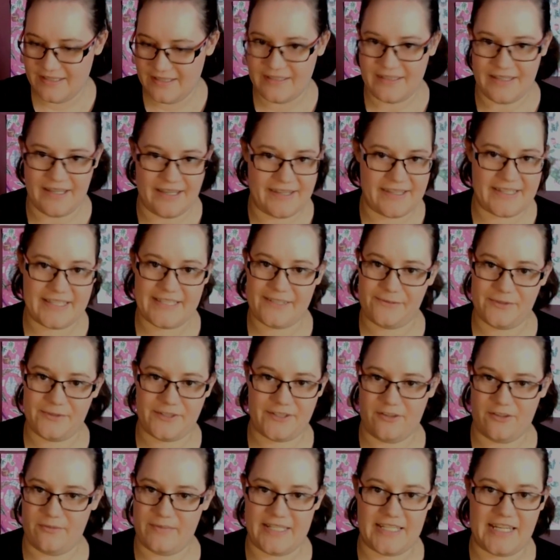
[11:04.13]
Yeah, this
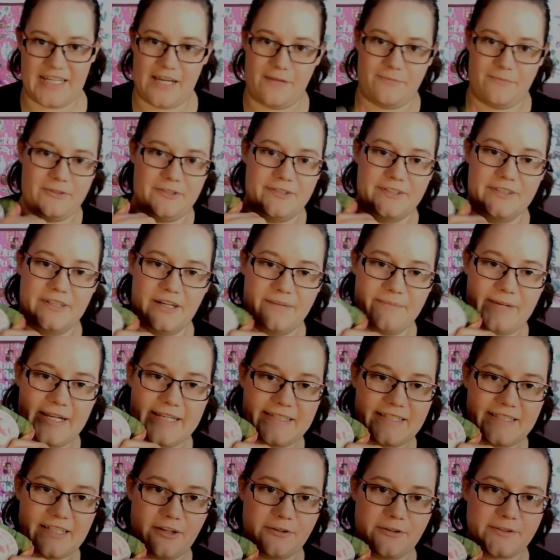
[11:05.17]
was not meant to happen.
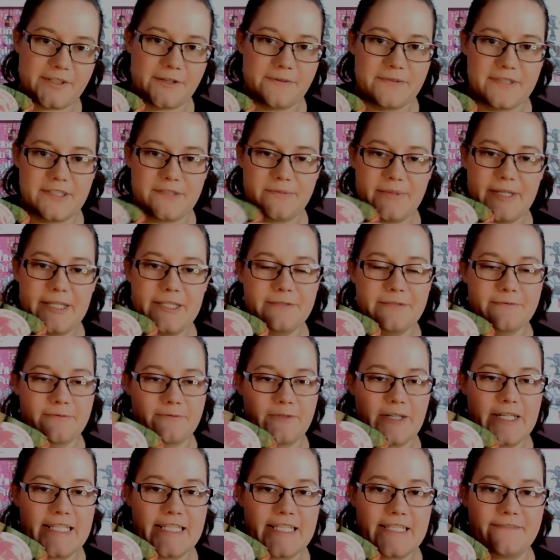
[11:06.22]
Basically I was going to meet some
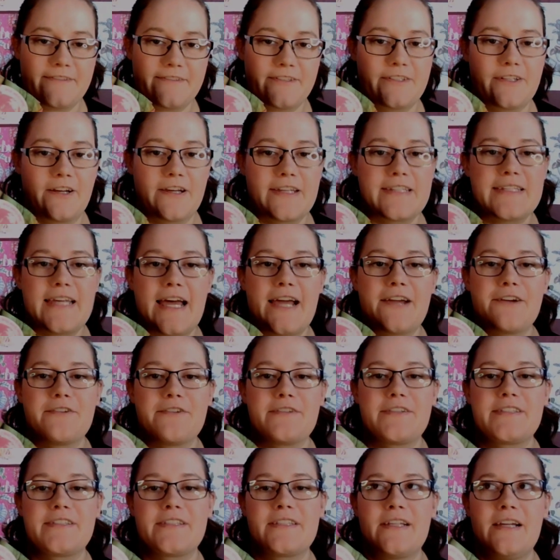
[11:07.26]
friends for a night
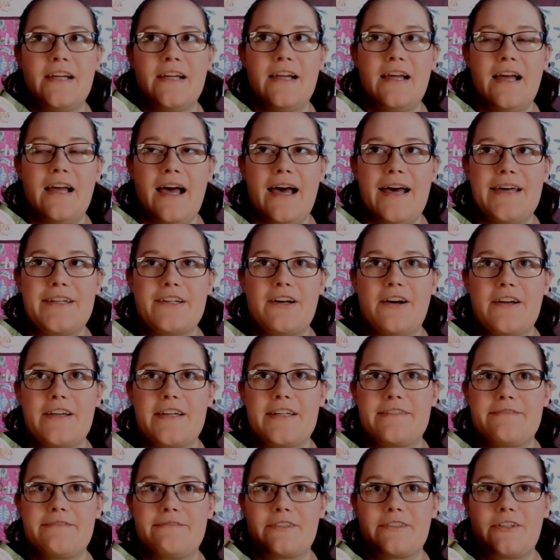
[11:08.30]
out and I
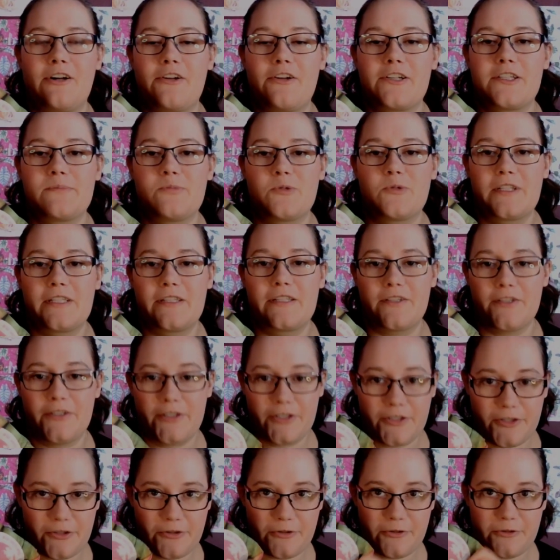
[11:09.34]
had forgot to bring the
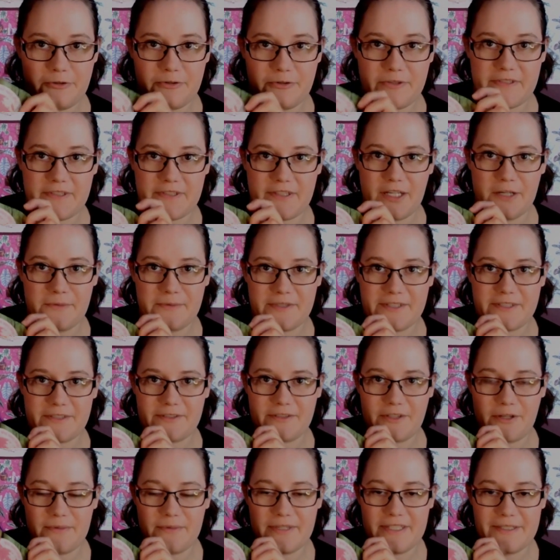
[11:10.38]
shoes that I was
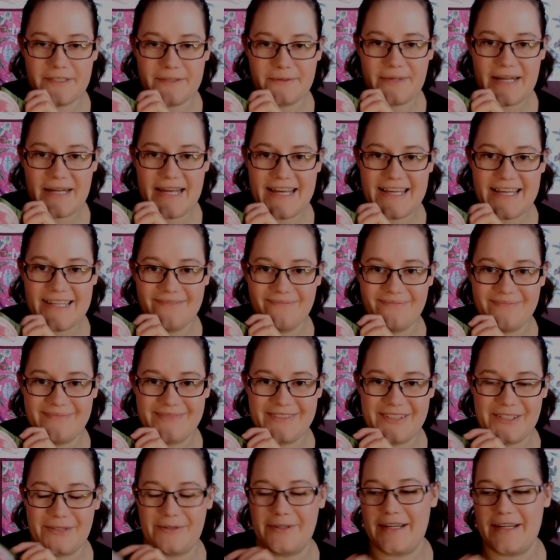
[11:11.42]
going to wear,
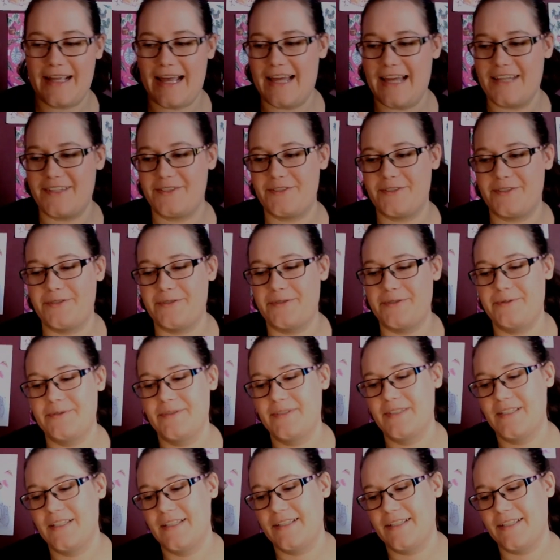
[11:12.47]
so I had to
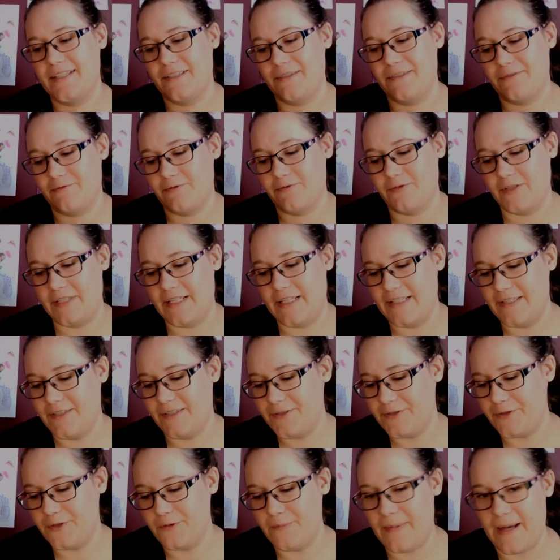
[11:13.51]
run
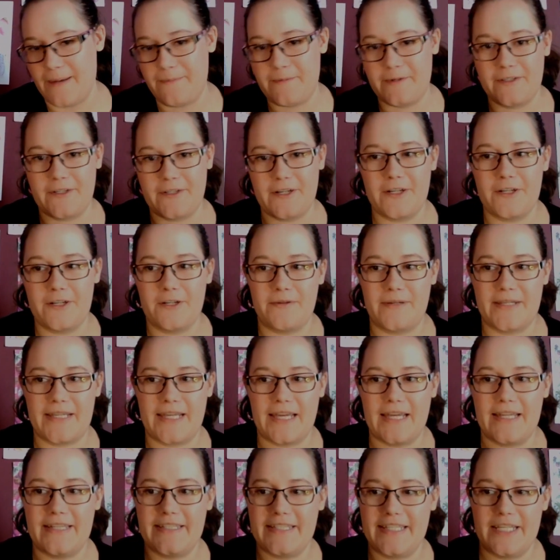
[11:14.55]
into Pep & Co and
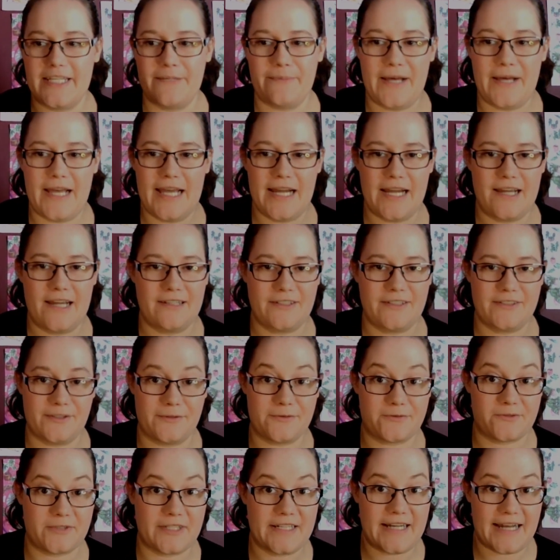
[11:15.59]
get a cheap pair because I
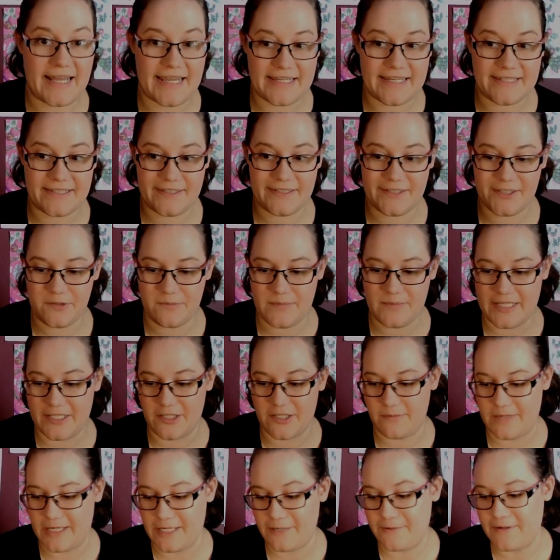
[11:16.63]
was running late to meet
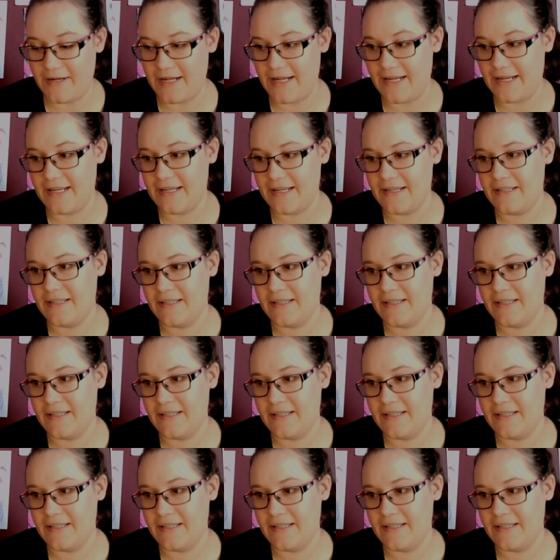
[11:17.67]
them anyway,